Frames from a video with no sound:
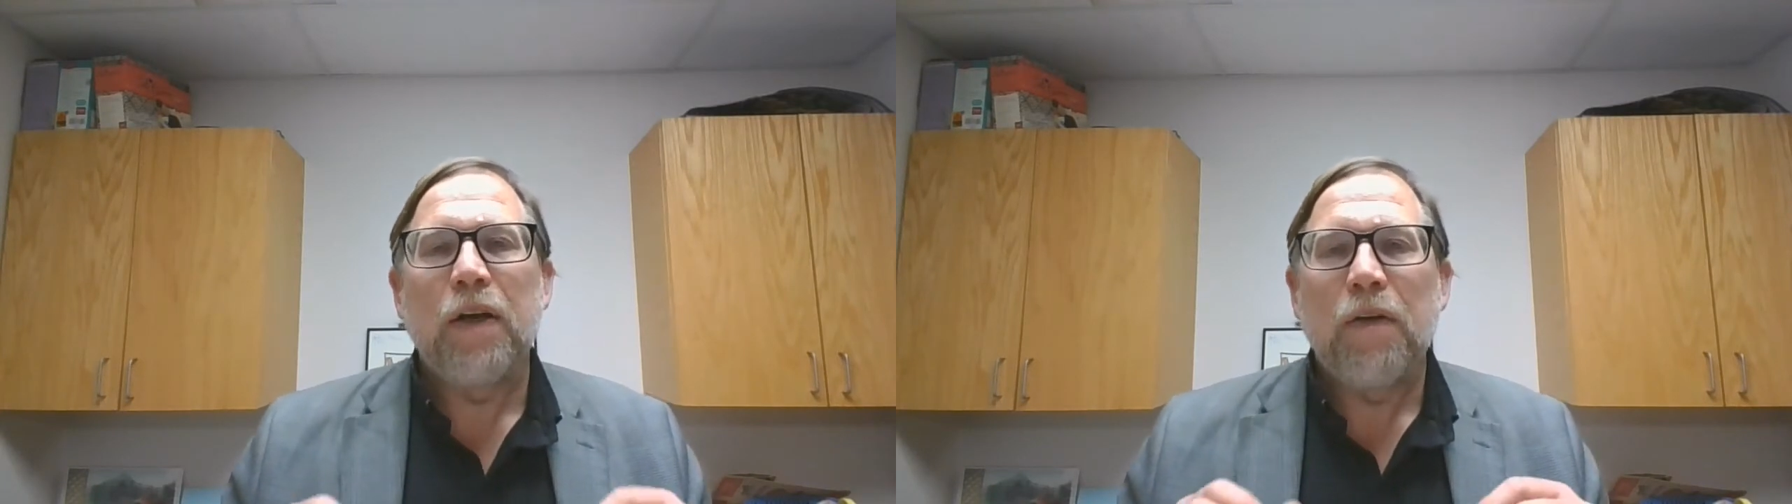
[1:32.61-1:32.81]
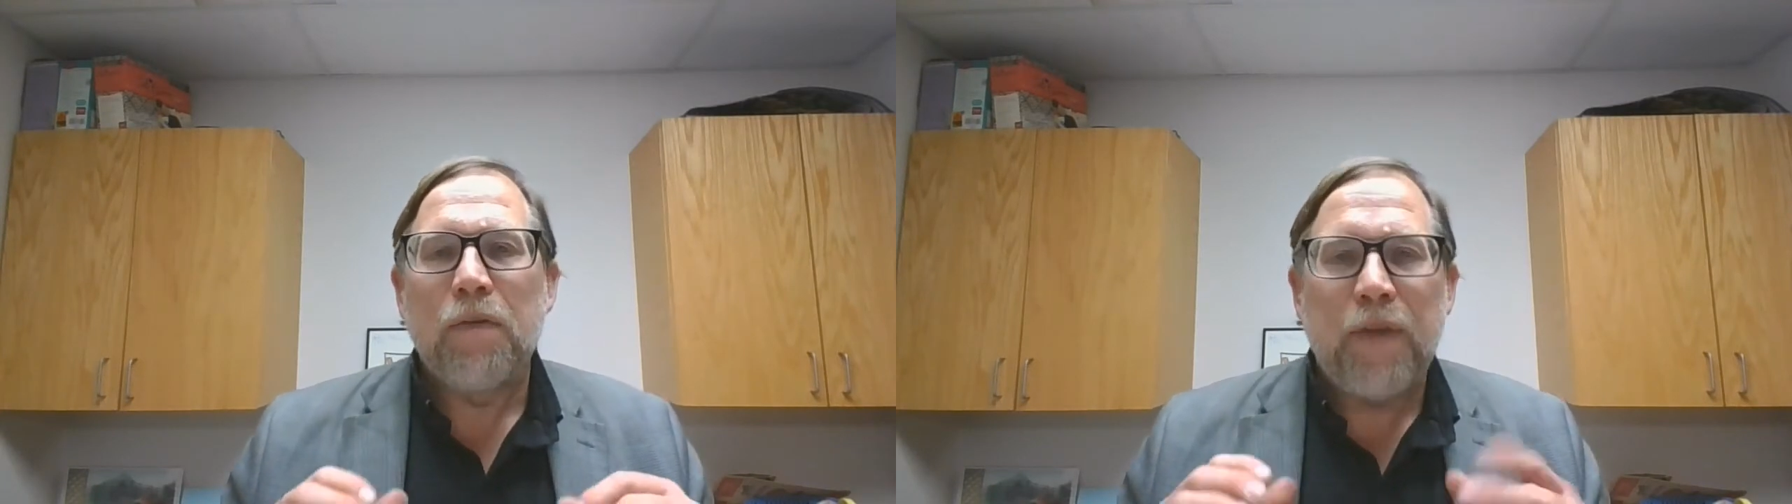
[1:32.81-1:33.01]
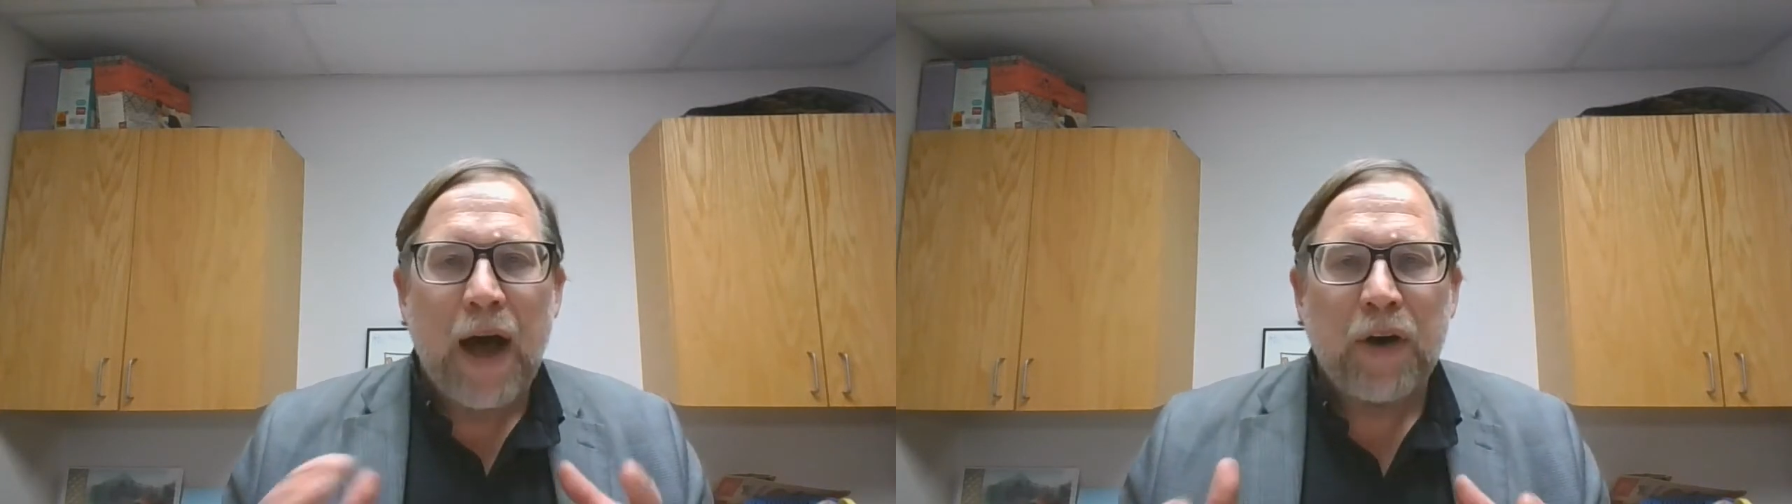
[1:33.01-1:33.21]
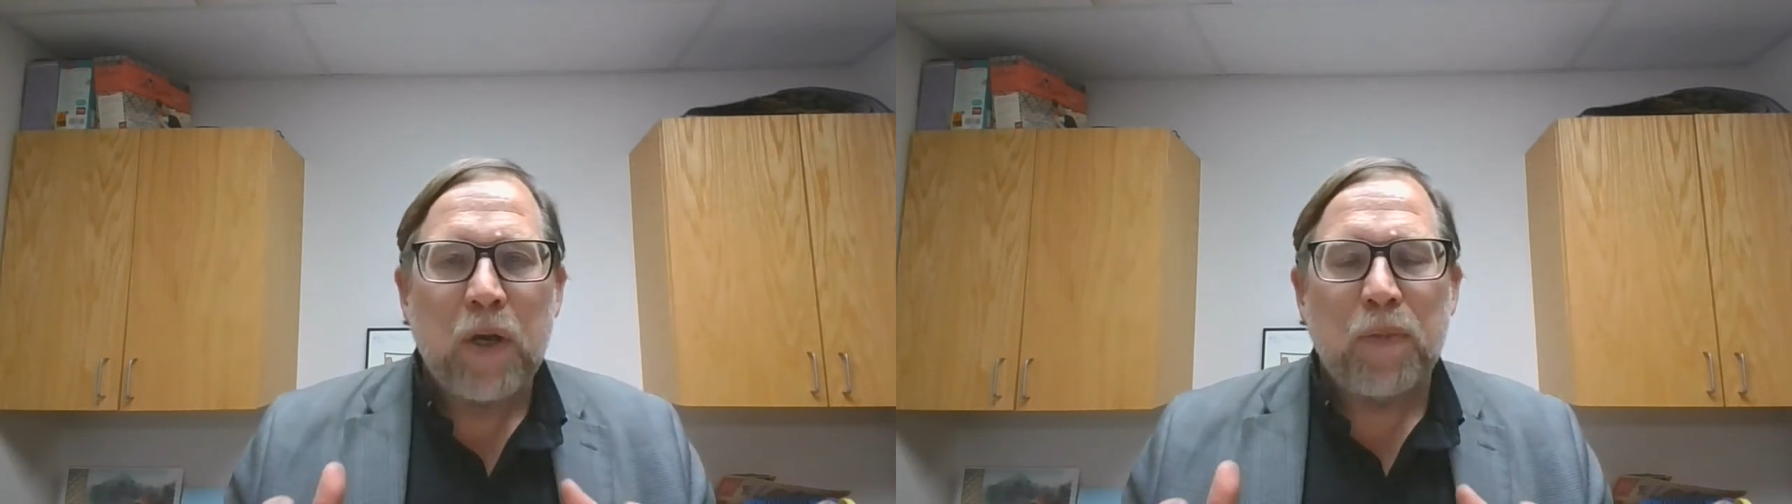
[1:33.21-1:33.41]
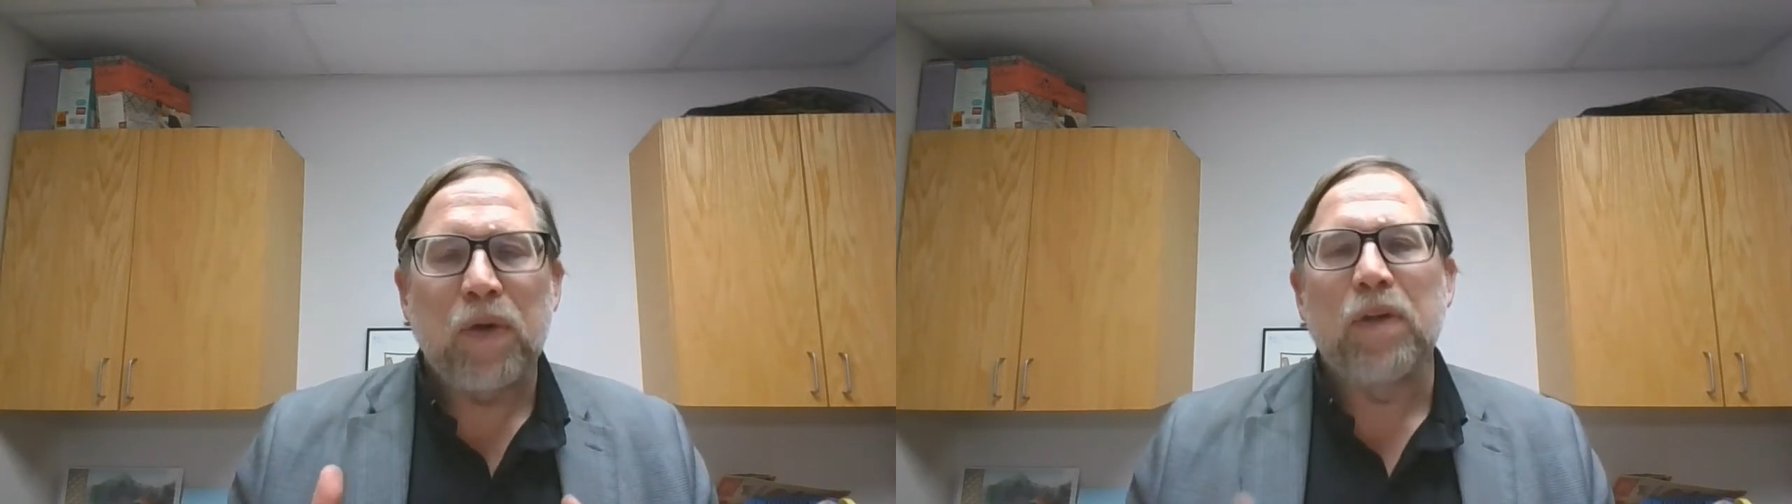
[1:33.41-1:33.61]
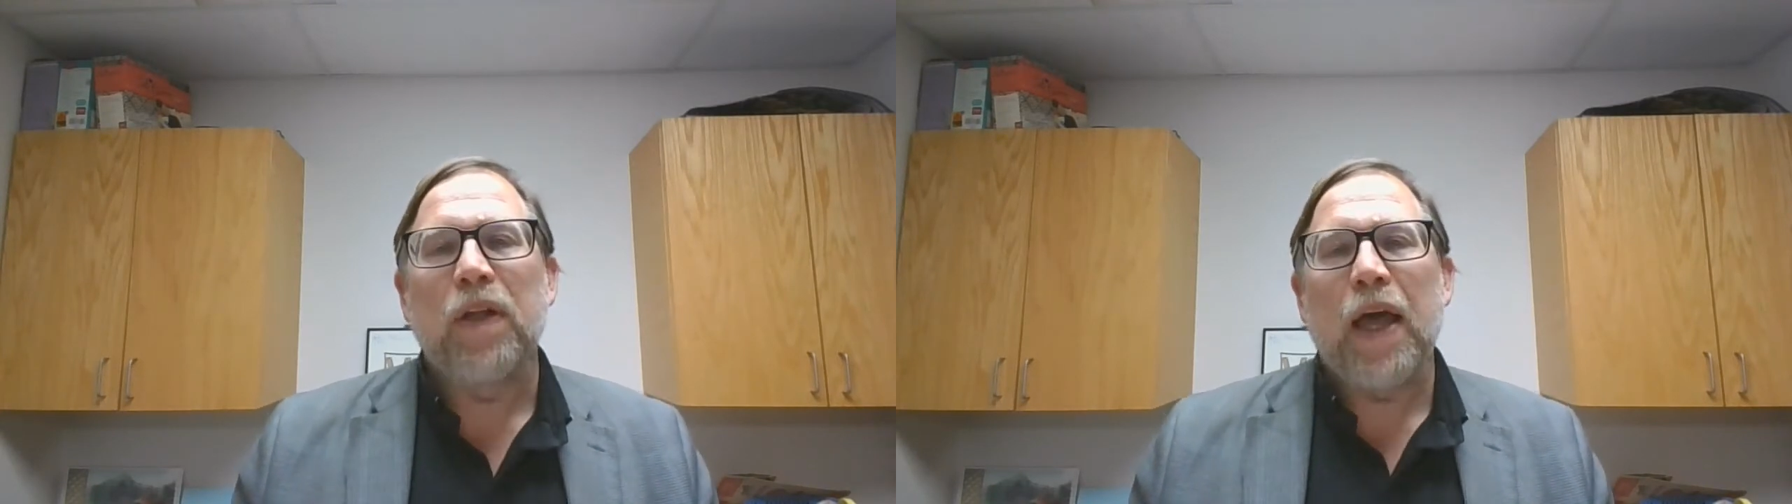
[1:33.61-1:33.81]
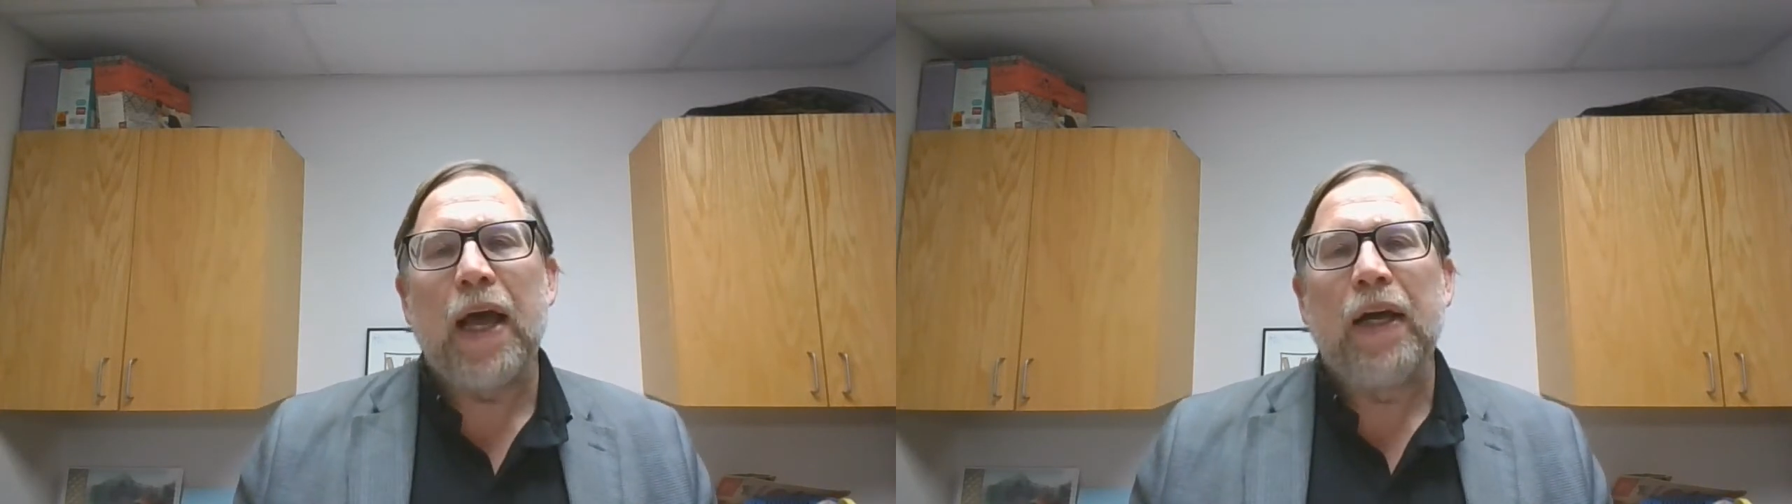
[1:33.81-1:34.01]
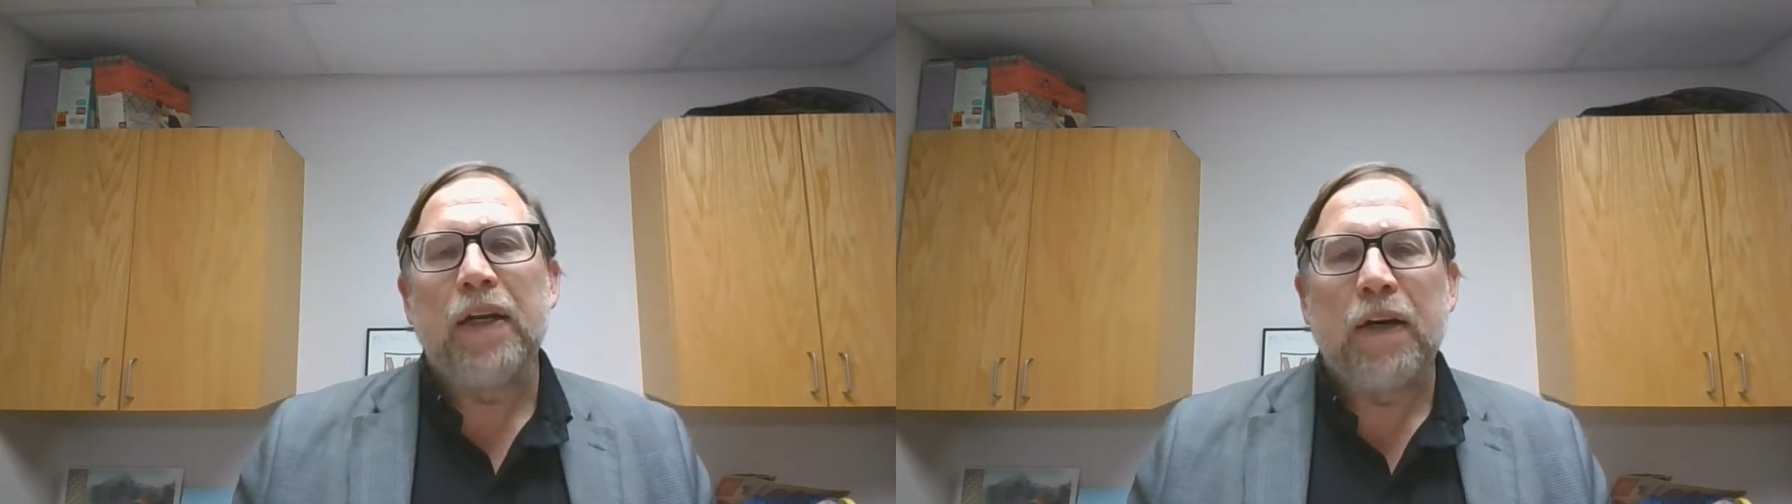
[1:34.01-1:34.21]
valuable
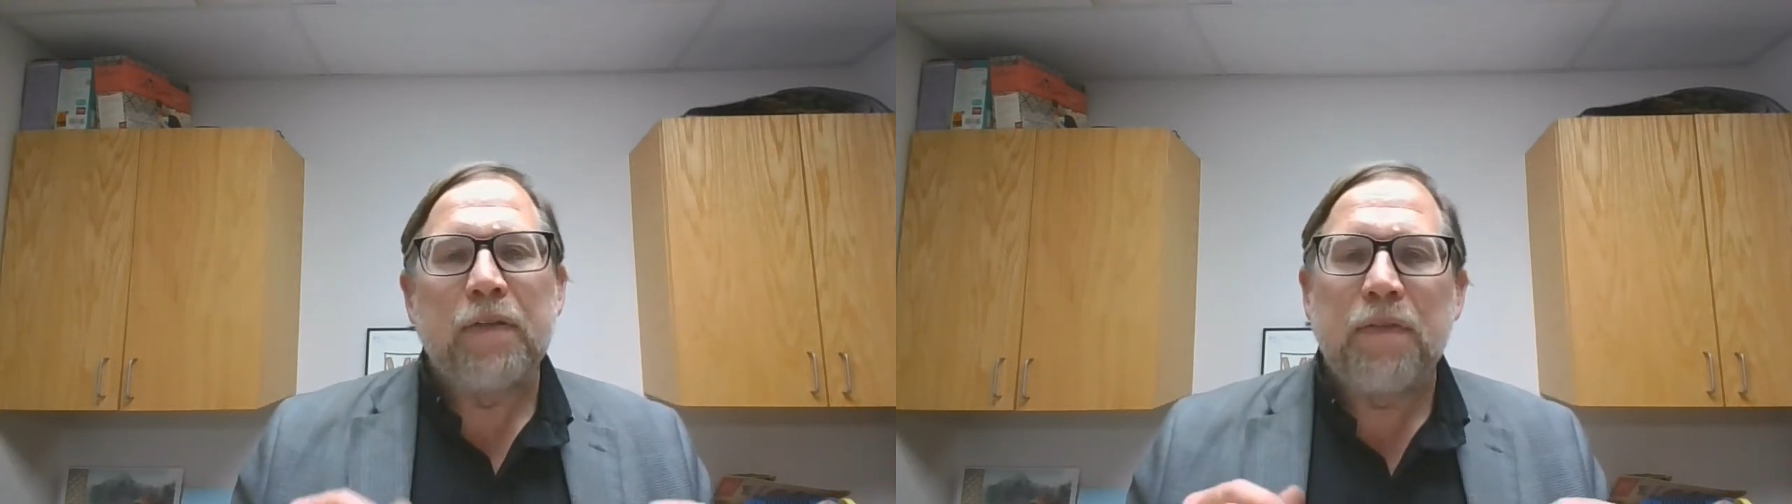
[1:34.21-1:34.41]
and of